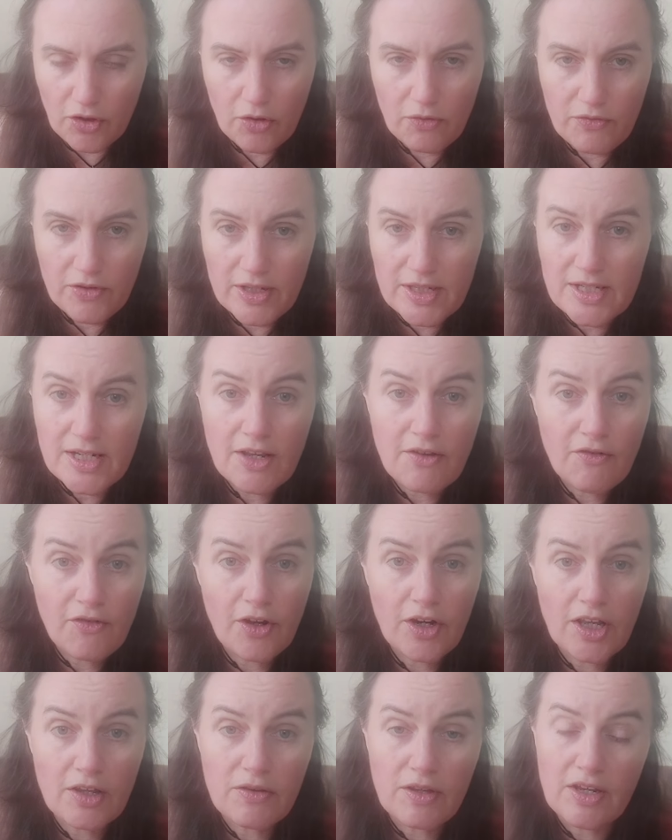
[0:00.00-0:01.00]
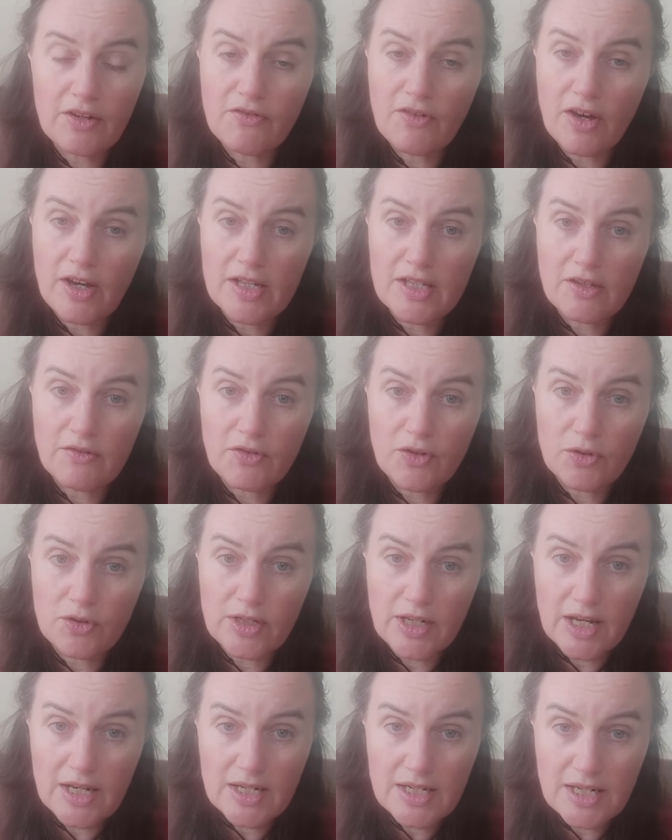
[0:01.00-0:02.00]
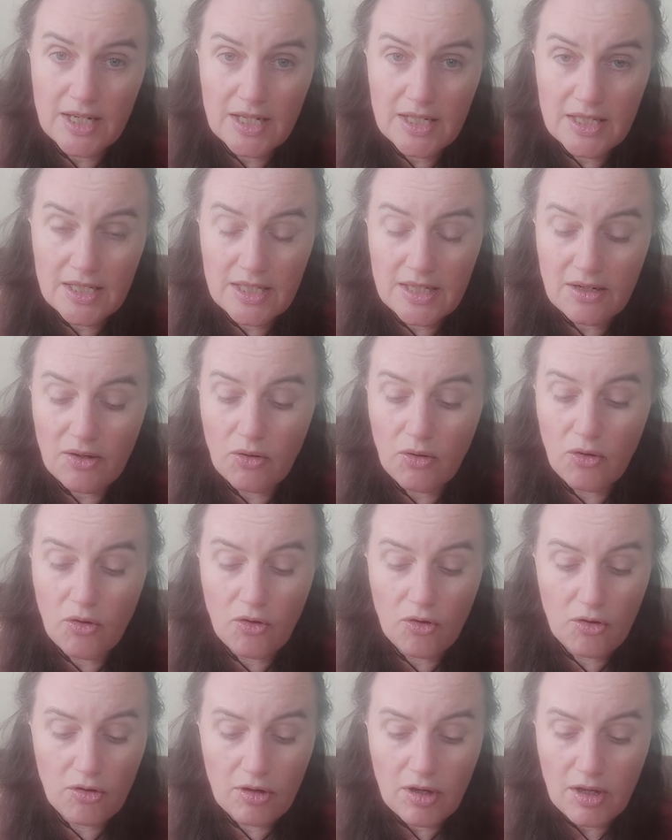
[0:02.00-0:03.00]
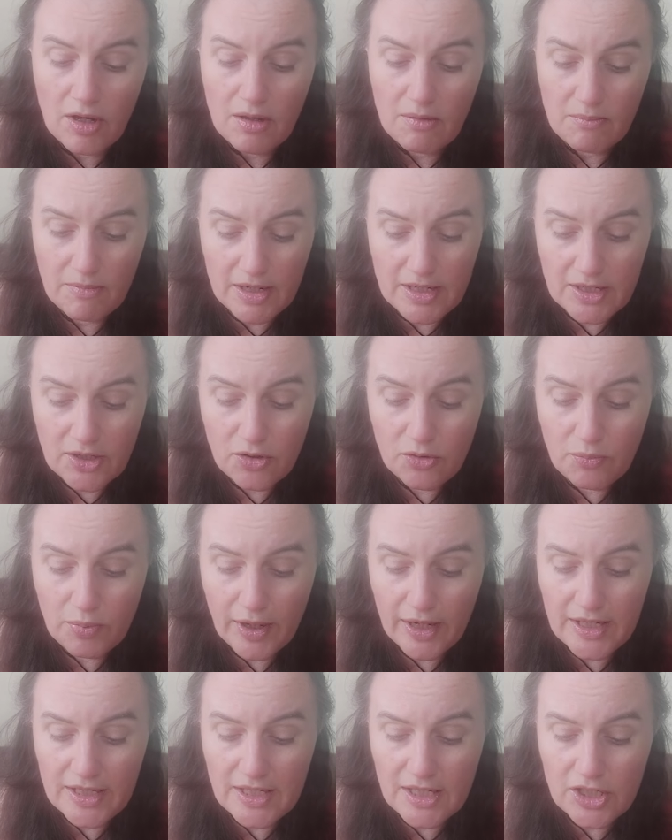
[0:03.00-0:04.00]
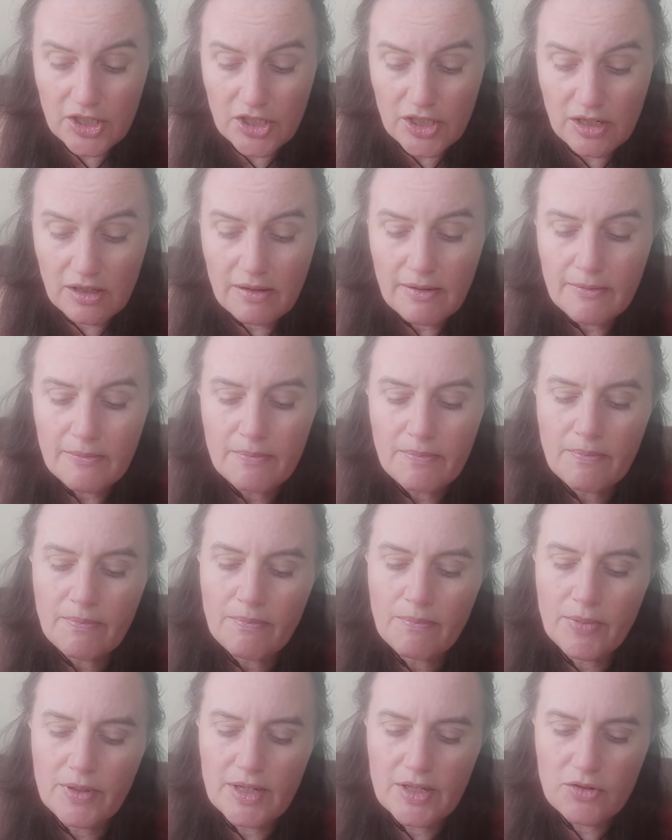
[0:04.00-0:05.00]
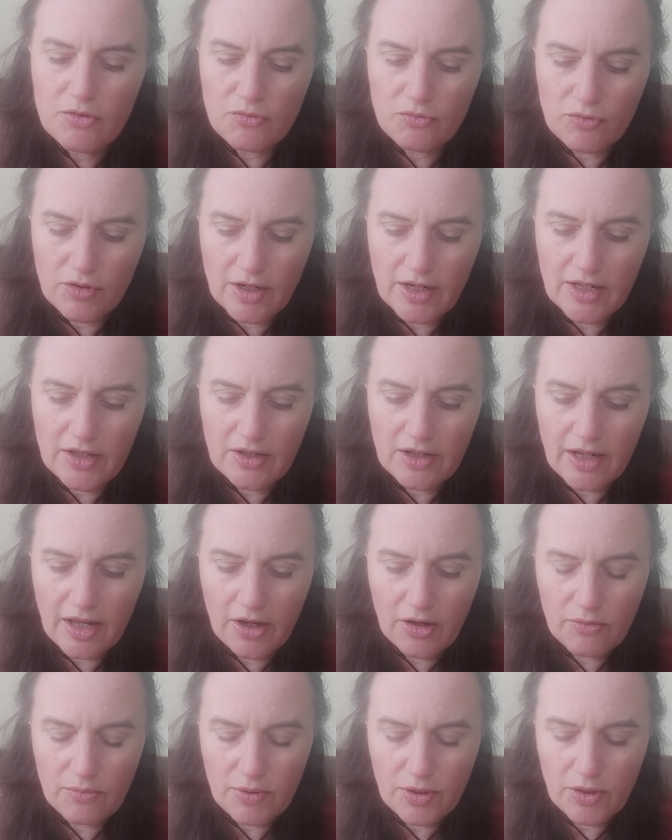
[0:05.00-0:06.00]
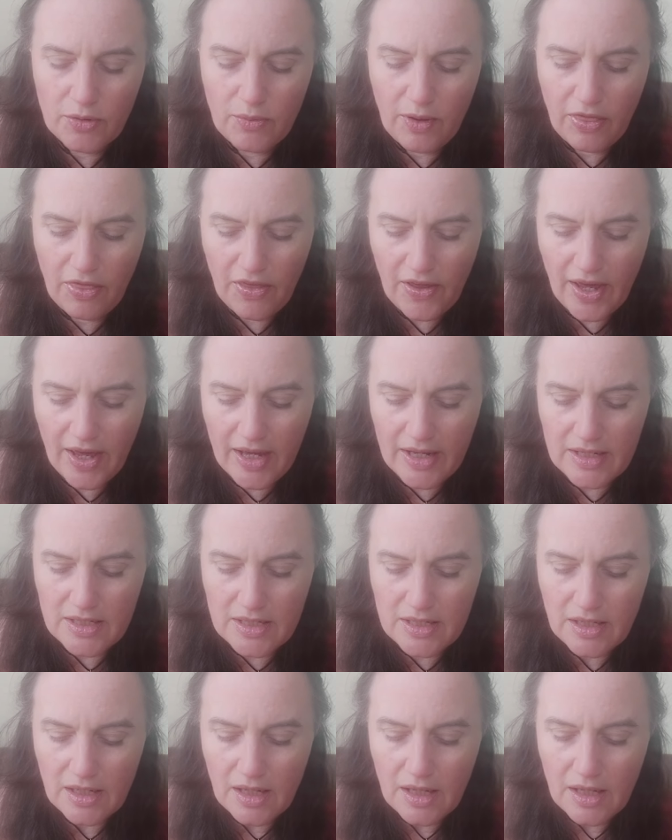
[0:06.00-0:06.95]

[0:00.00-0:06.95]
Obviously follow the advice of your dentist or medical practitioner, but it's really going to help you with that.